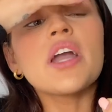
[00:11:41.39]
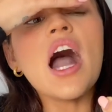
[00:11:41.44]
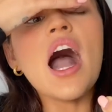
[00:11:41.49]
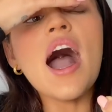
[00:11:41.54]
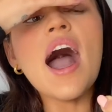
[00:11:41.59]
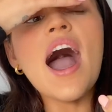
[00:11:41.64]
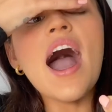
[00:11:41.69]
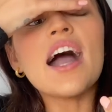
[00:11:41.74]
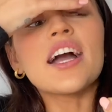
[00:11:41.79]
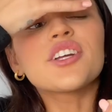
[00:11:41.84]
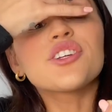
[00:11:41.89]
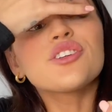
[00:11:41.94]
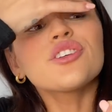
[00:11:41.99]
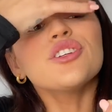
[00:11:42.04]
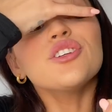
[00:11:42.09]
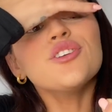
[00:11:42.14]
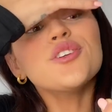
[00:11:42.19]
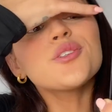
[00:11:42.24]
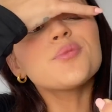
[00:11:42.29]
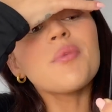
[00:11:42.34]
I actually
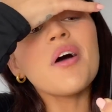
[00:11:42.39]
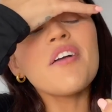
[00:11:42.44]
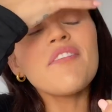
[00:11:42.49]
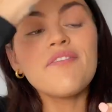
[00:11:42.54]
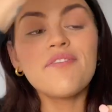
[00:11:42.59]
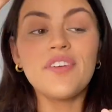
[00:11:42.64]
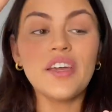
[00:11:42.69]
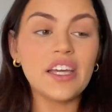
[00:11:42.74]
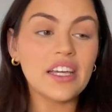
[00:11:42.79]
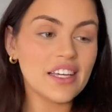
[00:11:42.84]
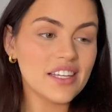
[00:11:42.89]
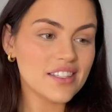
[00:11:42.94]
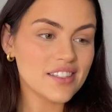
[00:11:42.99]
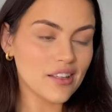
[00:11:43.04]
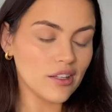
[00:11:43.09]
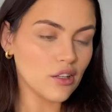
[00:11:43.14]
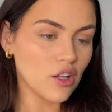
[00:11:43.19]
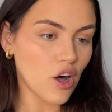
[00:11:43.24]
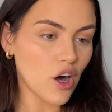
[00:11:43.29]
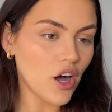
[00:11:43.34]
use my fingers a
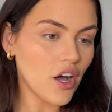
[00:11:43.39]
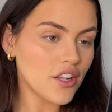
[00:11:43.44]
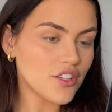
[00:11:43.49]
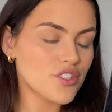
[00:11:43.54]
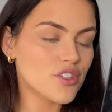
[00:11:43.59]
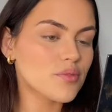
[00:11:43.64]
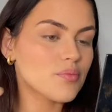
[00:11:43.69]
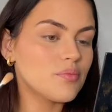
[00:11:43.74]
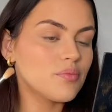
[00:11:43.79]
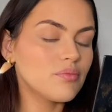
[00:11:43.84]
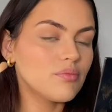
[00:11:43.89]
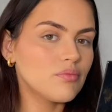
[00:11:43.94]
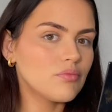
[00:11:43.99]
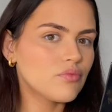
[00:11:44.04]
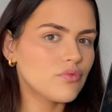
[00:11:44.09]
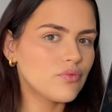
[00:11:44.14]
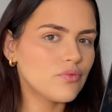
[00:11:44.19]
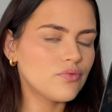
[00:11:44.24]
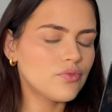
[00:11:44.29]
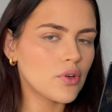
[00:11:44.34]
lot just
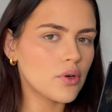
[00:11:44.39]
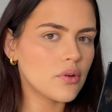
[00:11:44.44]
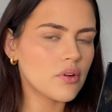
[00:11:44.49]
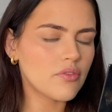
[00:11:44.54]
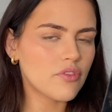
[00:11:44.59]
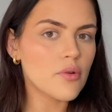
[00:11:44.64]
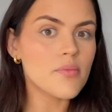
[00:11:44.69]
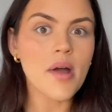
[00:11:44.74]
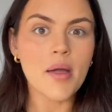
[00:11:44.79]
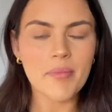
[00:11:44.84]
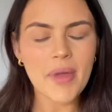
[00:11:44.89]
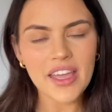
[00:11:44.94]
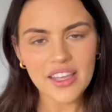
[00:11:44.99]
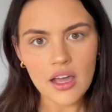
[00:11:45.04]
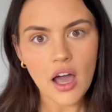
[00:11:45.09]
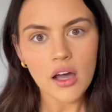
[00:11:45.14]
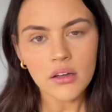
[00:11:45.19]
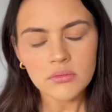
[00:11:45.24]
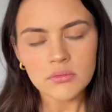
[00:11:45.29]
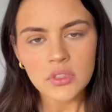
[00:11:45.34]
for my
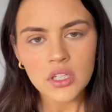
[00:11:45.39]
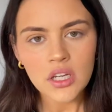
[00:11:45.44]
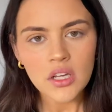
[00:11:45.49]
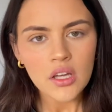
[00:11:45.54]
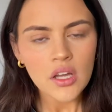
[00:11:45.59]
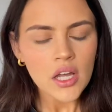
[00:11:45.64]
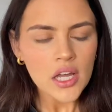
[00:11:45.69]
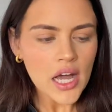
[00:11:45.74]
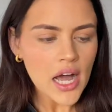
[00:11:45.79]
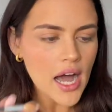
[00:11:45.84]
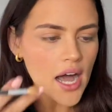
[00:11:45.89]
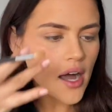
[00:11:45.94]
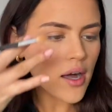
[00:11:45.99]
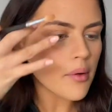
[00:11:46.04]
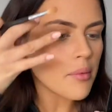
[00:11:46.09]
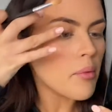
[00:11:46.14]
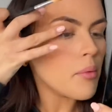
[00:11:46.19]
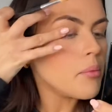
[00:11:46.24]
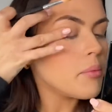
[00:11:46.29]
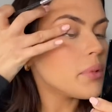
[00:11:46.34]
makeup
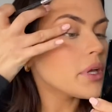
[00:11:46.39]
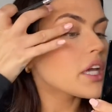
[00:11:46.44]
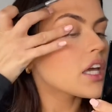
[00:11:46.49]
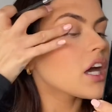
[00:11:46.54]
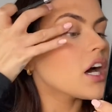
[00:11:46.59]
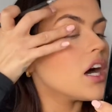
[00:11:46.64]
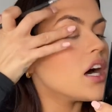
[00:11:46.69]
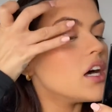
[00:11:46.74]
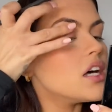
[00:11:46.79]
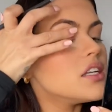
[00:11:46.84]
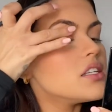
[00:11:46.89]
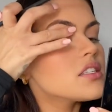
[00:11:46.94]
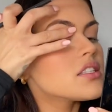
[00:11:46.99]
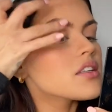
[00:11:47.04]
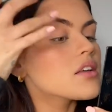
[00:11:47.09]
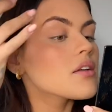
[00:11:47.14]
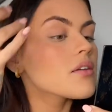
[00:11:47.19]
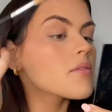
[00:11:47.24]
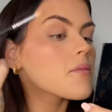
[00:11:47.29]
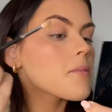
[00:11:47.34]
because
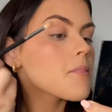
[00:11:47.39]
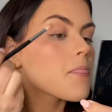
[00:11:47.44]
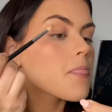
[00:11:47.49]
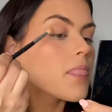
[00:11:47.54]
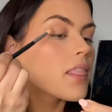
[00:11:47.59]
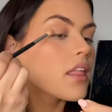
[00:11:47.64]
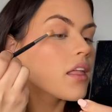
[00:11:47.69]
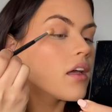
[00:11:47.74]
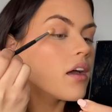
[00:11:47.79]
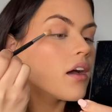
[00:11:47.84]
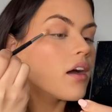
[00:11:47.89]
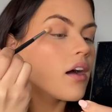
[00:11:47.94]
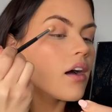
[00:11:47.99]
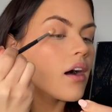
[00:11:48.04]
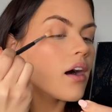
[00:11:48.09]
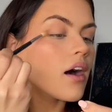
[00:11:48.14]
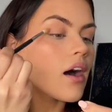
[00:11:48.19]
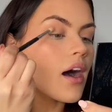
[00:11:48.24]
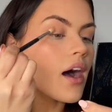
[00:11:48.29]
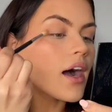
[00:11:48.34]

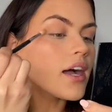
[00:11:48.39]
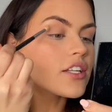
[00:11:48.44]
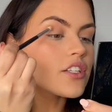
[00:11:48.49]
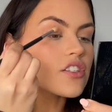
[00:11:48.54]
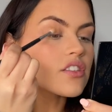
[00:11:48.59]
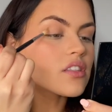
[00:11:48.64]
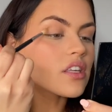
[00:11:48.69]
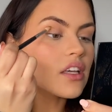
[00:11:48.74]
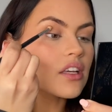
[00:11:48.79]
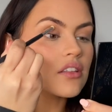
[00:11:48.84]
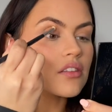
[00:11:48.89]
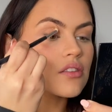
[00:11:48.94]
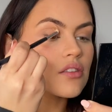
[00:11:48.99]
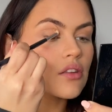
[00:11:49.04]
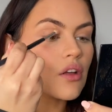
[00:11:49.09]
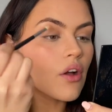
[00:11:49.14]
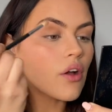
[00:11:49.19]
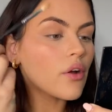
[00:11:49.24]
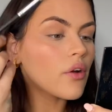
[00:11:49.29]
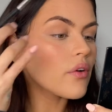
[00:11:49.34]
I just think it's
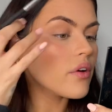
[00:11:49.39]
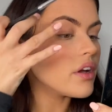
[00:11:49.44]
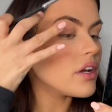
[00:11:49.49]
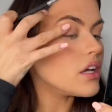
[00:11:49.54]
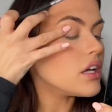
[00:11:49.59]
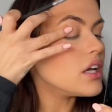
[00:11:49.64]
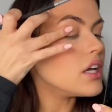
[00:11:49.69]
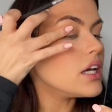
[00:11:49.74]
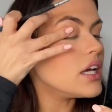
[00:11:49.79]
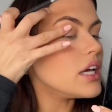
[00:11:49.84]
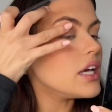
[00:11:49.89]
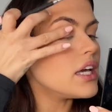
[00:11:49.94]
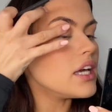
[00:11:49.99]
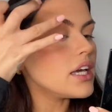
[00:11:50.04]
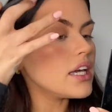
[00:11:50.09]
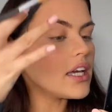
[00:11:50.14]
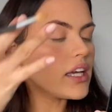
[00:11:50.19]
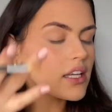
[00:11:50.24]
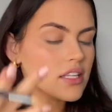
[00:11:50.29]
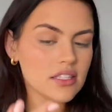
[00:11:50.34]
so
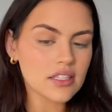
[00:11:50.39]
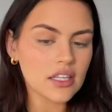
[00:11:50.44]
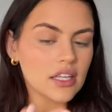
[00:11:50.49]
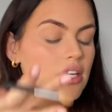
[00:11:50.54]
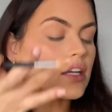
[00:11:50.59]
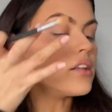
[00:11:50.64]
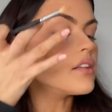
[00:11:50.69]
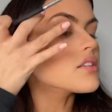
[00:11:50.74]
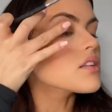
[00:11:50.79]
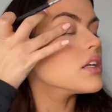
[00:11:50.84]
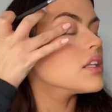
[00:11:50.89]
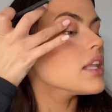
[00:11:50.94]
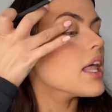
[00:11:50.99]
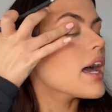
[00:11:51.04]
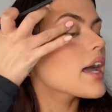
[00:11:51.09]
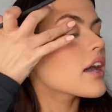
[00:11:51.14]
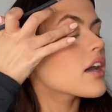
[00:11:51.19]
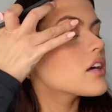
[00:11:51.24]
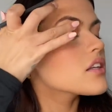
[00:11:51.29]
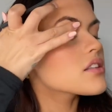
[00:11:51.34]
easy to
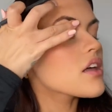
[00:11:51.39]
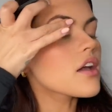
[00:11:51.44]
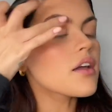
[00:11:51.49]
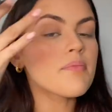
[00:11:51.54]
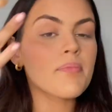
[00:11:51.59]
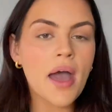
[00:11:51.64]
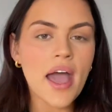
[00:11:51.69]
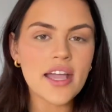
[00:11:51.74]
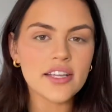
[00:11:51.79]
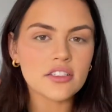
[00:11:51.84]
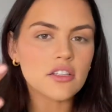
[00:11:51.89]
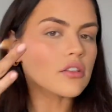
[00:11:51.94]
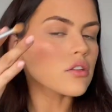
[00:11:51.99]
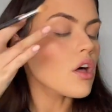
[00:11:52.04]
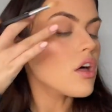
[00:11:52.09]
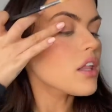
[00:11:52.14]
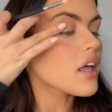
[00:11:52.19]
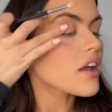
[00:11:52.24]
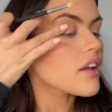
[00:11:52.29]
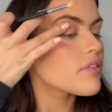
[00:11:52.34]
like, because I paint a
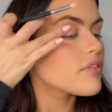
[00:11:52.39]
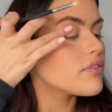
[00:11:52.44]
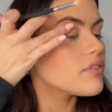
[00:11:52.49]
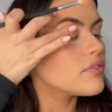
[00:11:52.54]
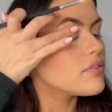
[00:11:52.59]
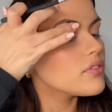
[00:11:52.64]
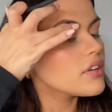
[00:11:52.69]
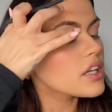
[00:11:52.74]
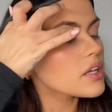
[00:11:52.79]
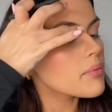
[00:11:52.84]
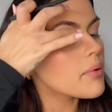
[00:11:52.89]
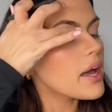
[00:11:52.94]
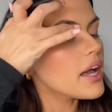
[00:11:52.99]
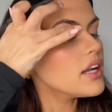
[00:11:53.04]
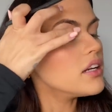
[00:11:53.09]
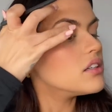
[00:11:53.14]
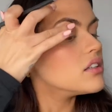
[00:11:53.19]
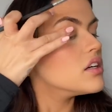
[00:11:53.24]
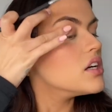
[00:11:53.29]
lot, like finger paint,